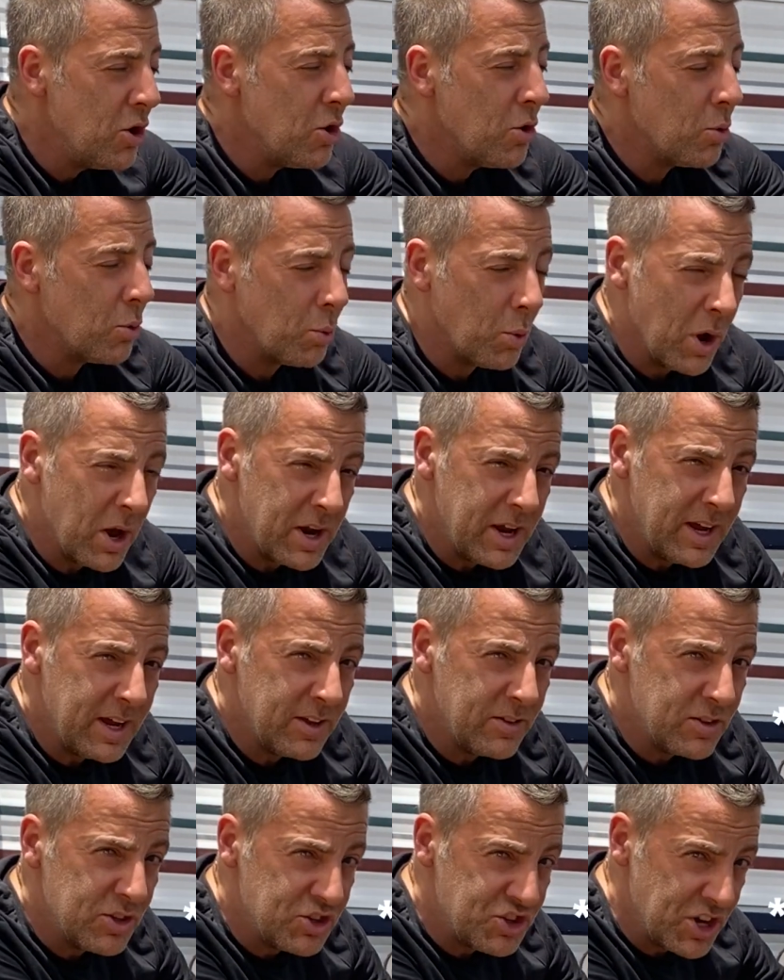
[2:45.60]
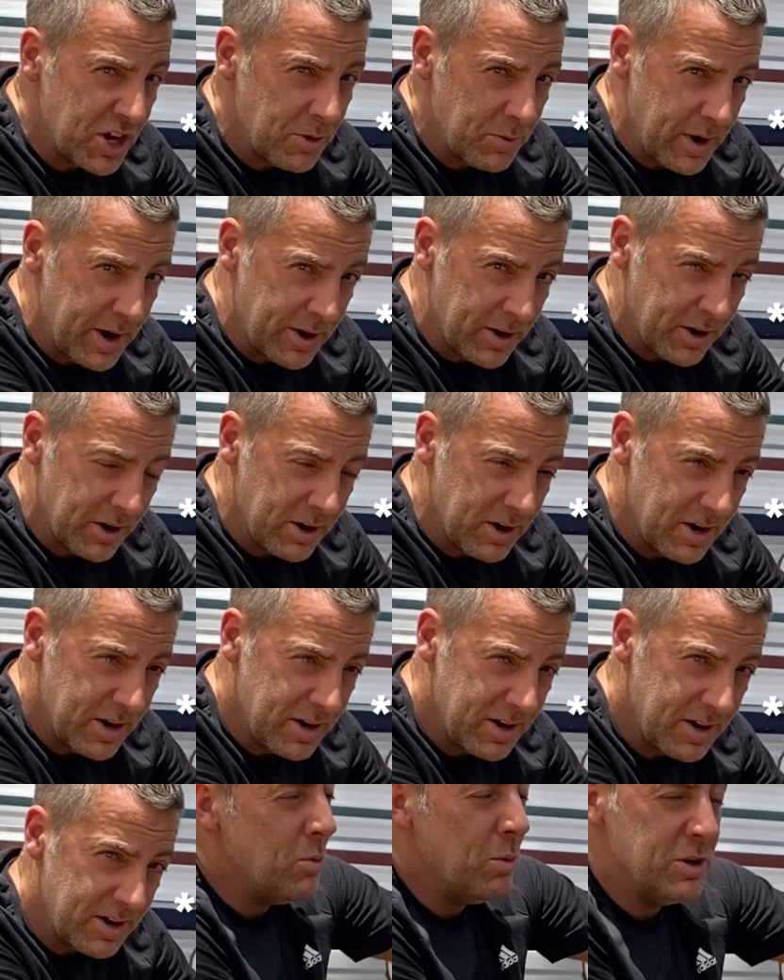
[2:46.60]
running the generator,
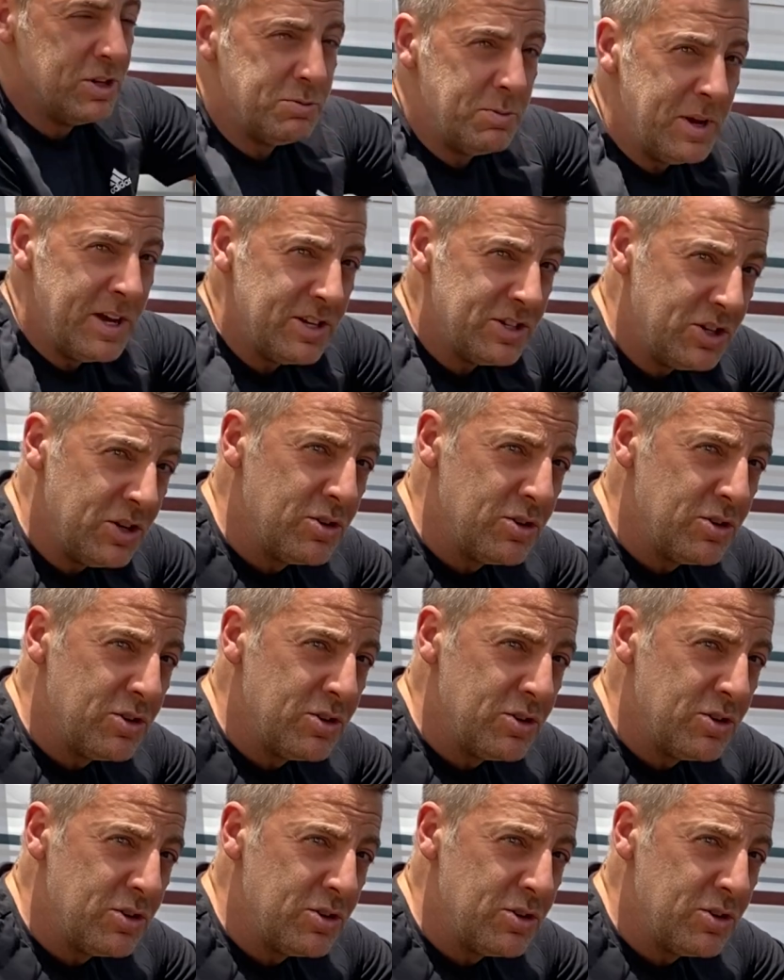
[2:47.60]
which means